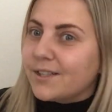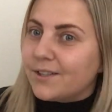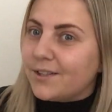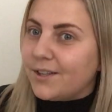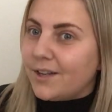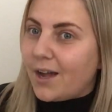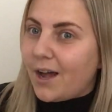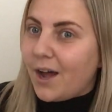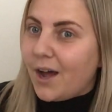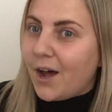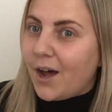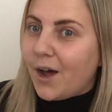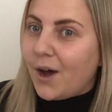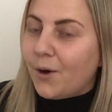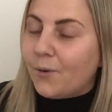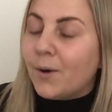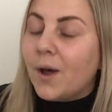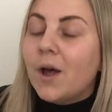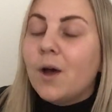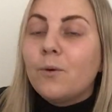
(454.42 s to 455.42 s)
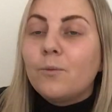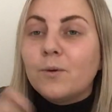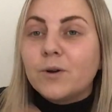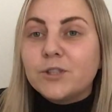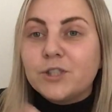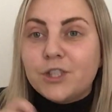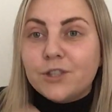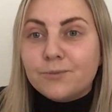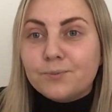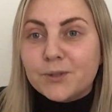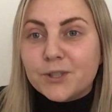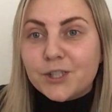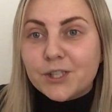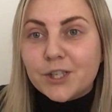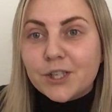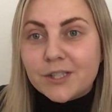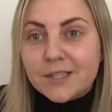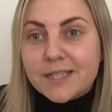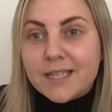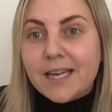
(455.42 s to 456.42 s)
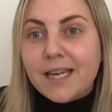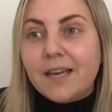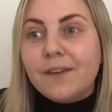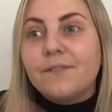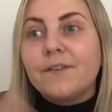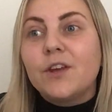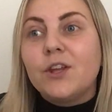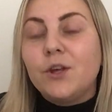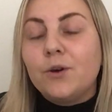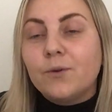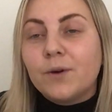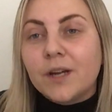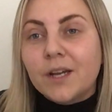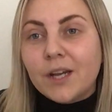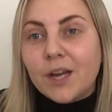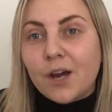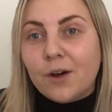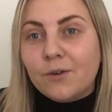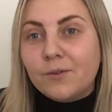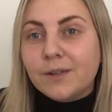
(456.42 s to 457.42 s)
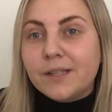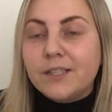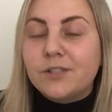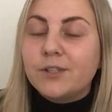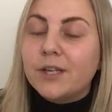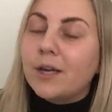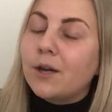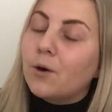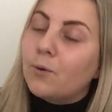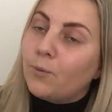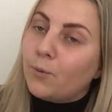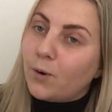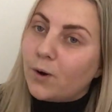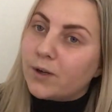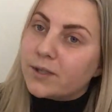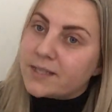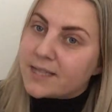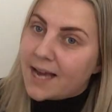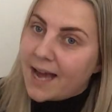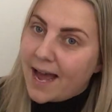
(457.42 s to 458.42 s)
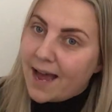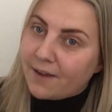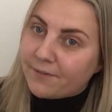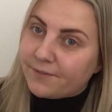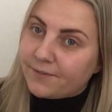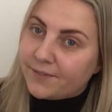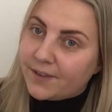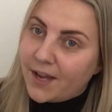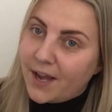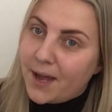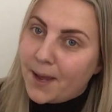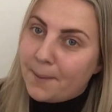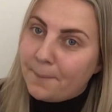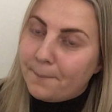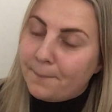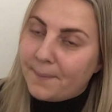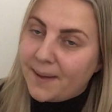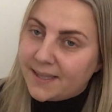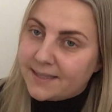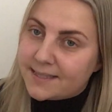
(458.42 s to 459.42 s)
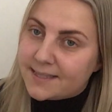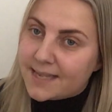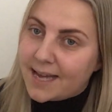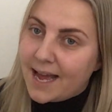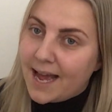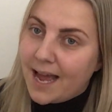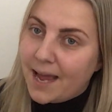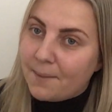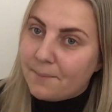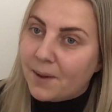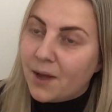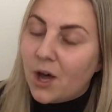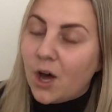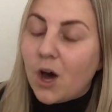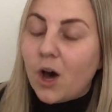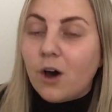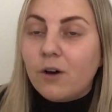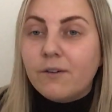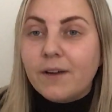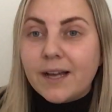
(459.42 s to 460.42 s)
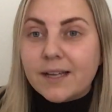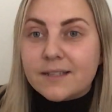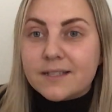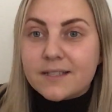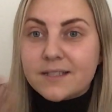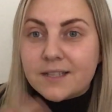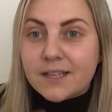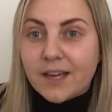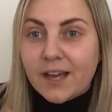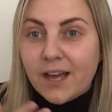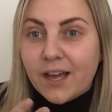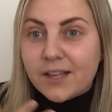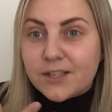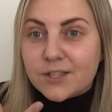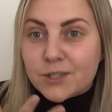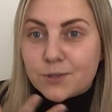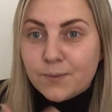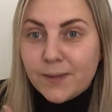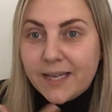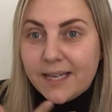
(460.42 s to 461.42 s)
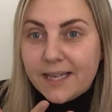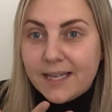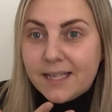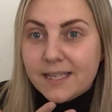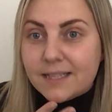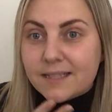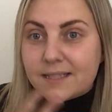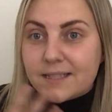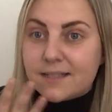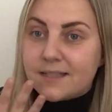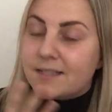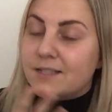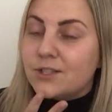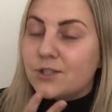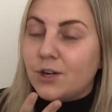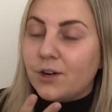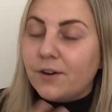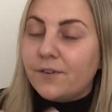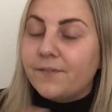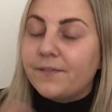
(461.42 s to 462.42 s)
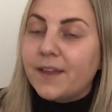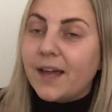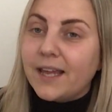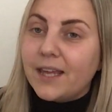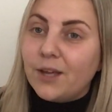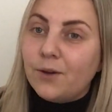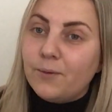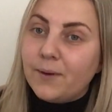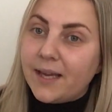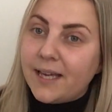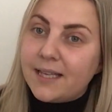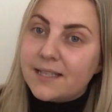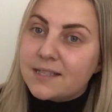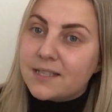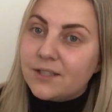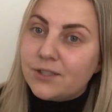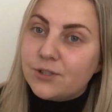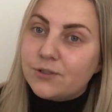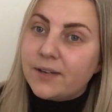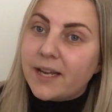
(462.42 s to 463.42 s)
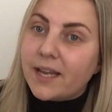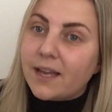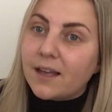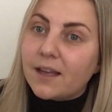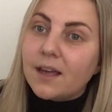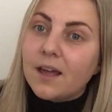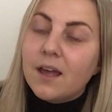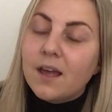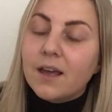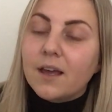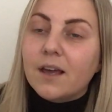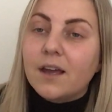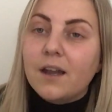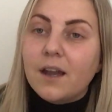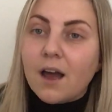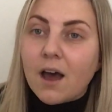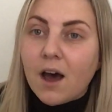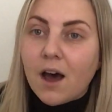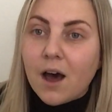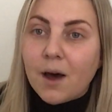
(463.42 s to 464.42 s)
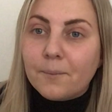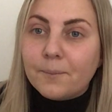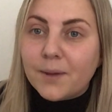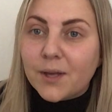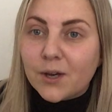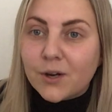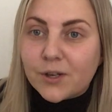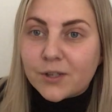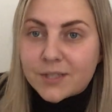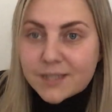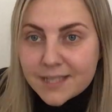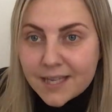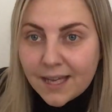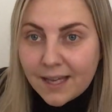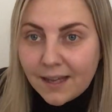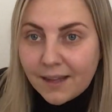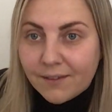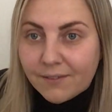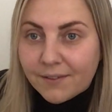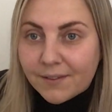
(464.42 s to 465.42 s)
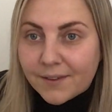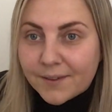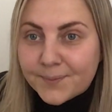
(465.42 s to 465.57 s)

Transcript: No, once you brush your teeth, you can only drink water after at bedtime, or else the sweet stuff that you eat and drink can harm your teeth.